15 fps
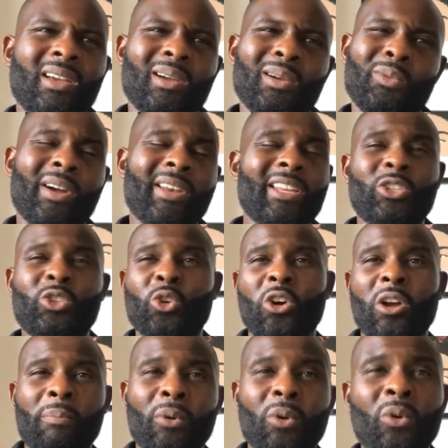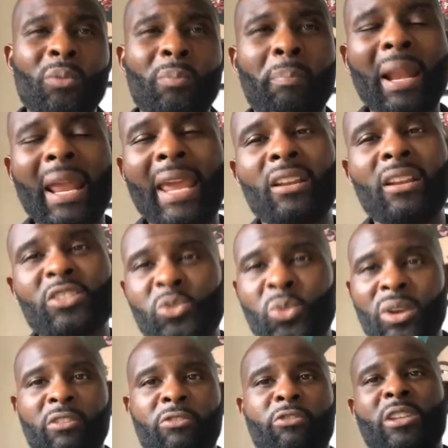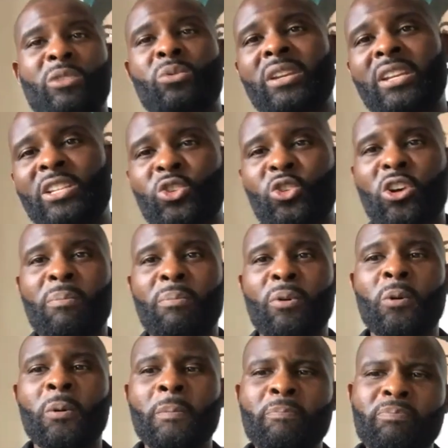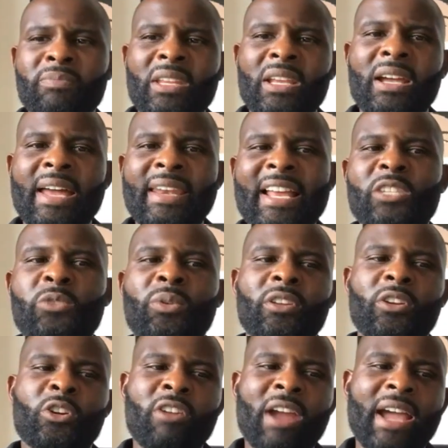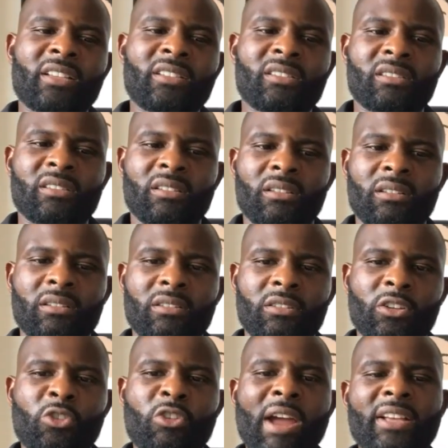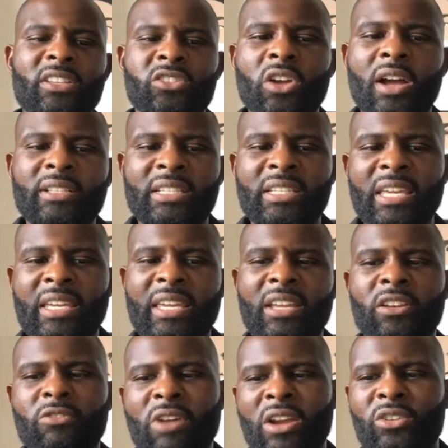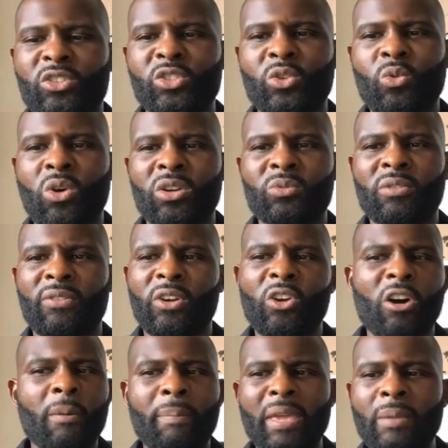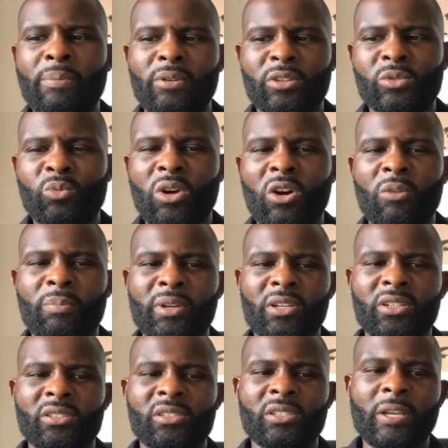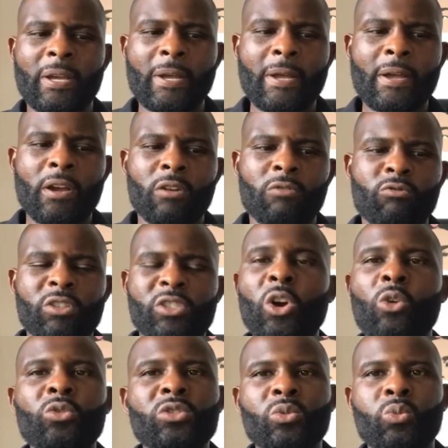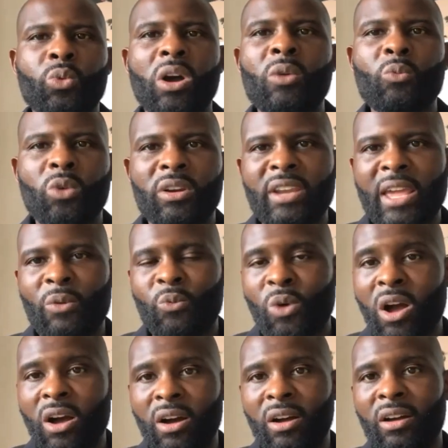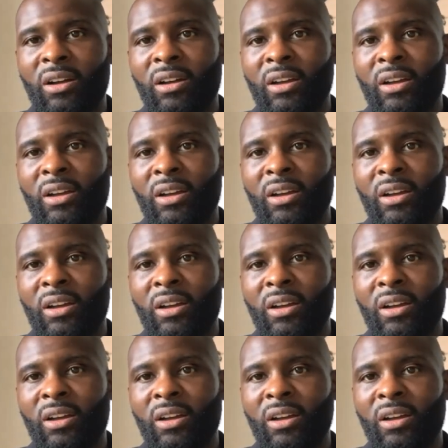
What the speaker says: weren't enjoyable. Playing under 20 weren't enjoyable. And that's when the cracks started to kick in around the squad with a lot of people as well, because results weren't what they were